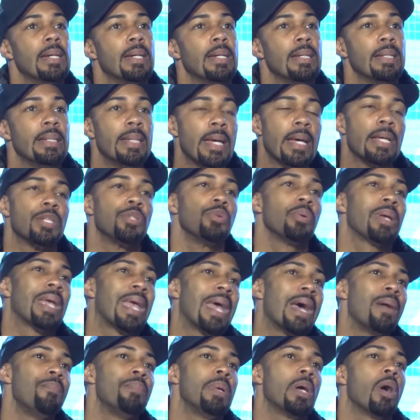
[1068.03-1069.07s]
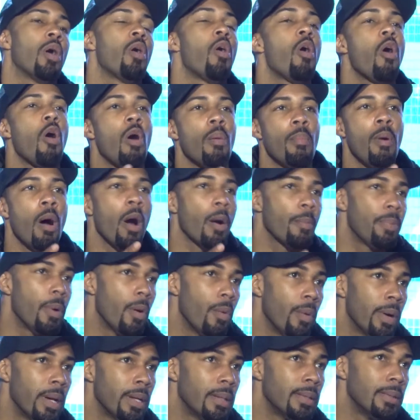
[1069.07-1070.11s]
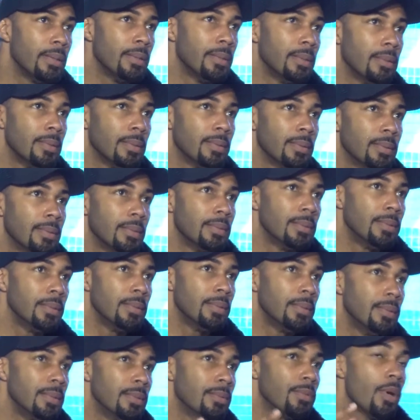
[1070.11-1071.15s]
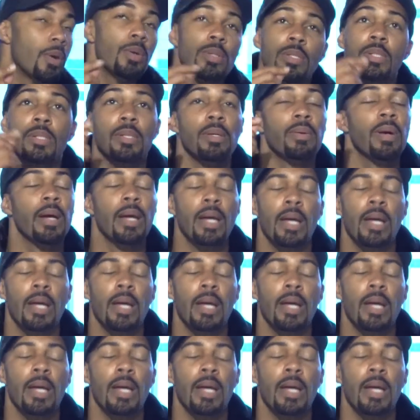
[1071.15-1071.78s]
yes, you can't be a Hallmark poet. Roses are red.